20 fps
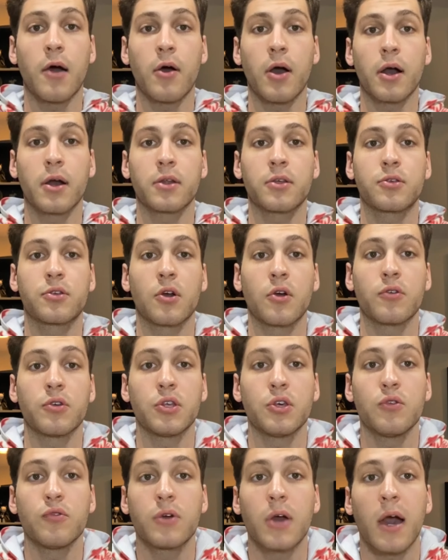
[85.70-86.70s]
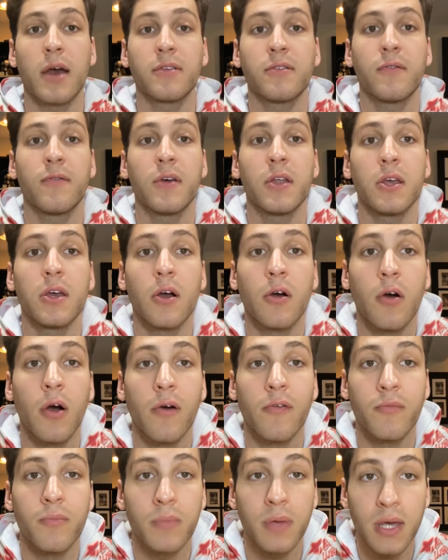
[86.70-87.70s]
I'm going to show you guys a video
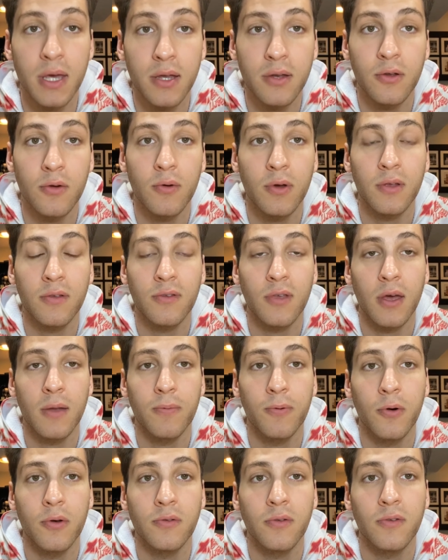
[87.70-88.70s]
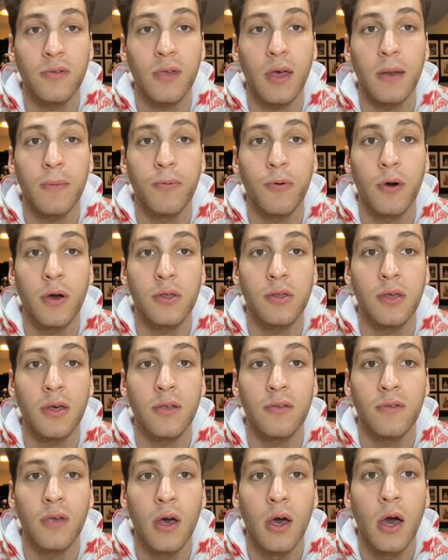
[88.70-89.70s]
of me doing sled pulls and sled
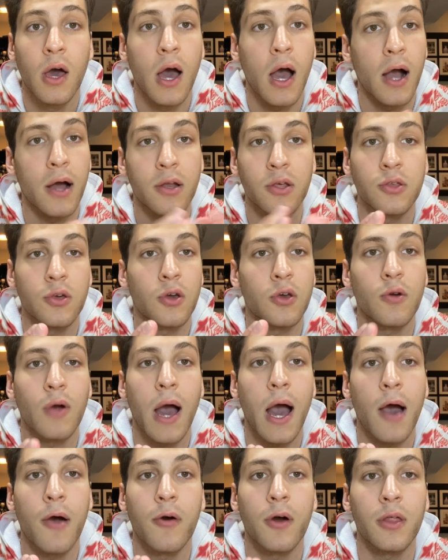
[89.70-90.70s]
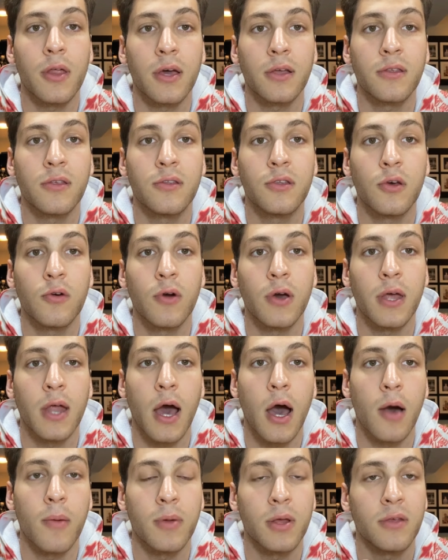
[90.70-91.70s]
pushes. I'm going to show you how I like to do it,
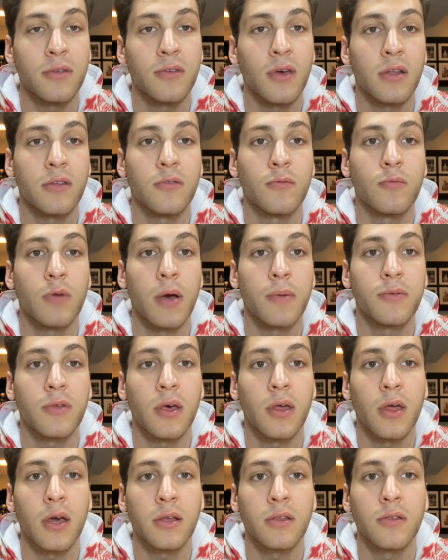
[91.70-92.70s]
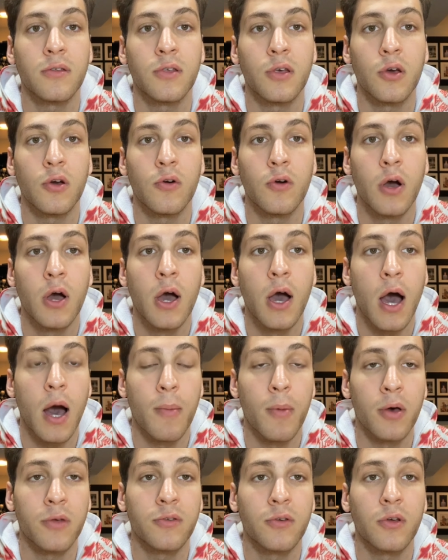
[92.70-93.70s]
how many sets and reps I like to do.
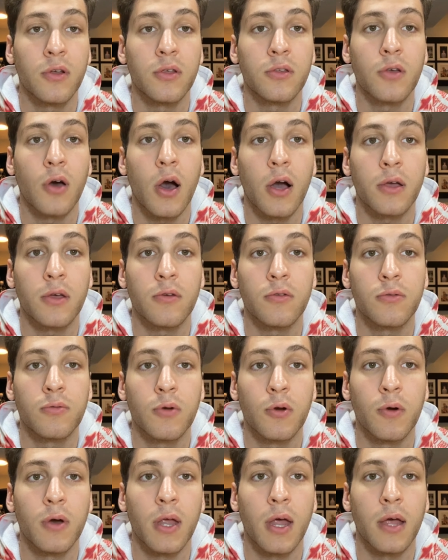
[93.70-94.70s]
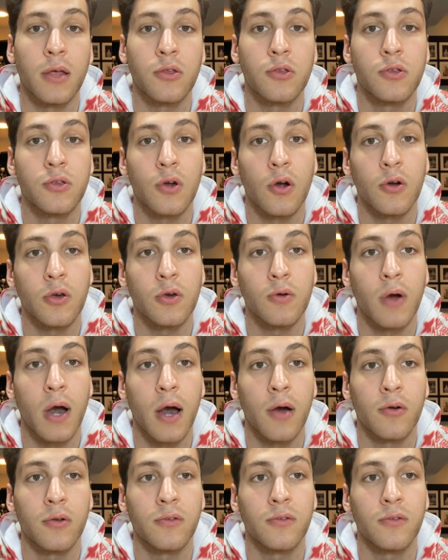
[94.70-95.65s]
I'm also going to talk you through it and show you how it's